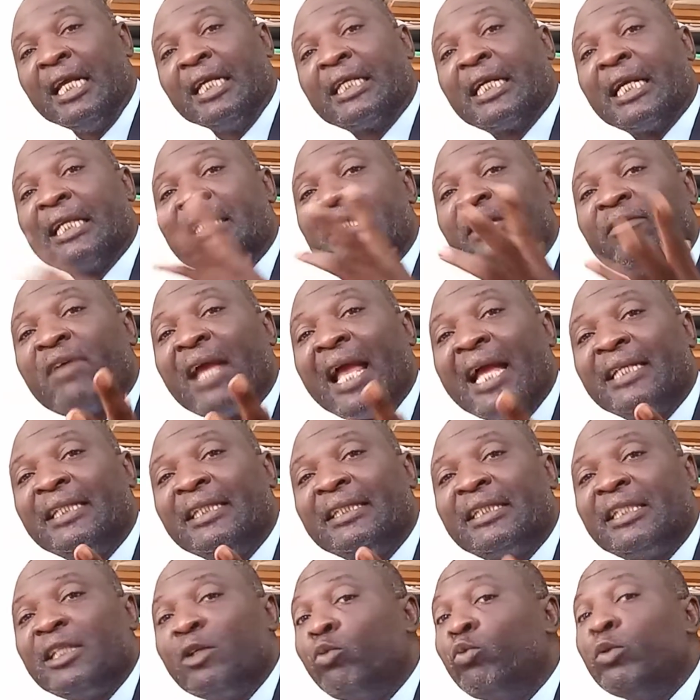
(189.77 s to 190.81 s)
Creative
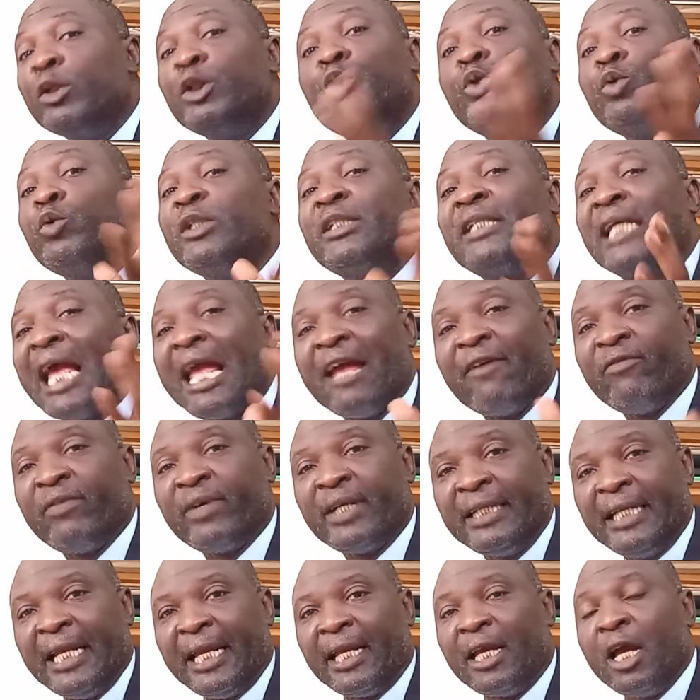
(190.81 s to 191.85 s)
editing, we do it
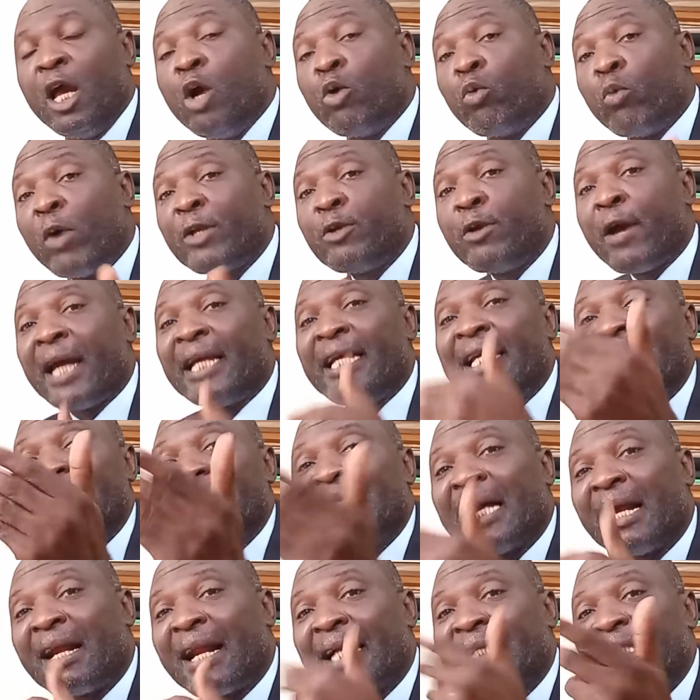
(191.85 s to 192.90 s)
every day. When you are
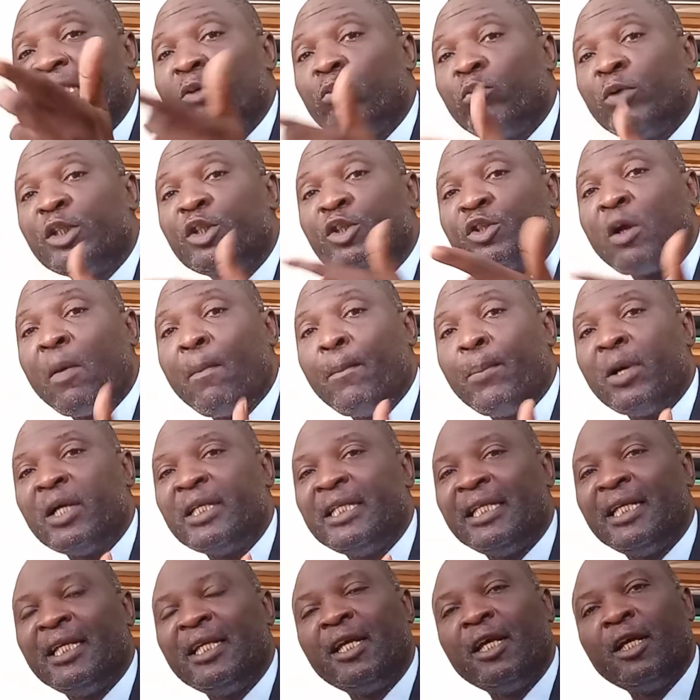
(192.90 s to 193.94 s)
interacting with
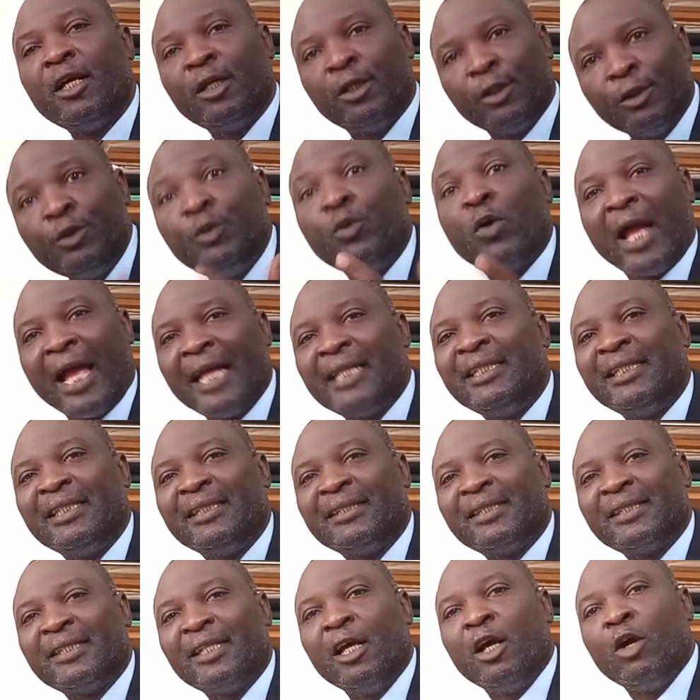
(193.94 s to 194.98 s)
somebody, you
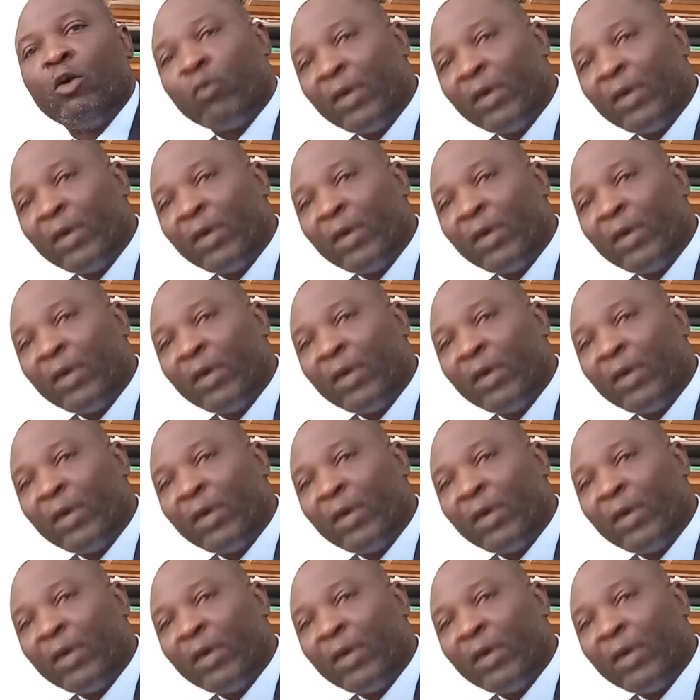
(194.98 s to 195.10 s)
edit.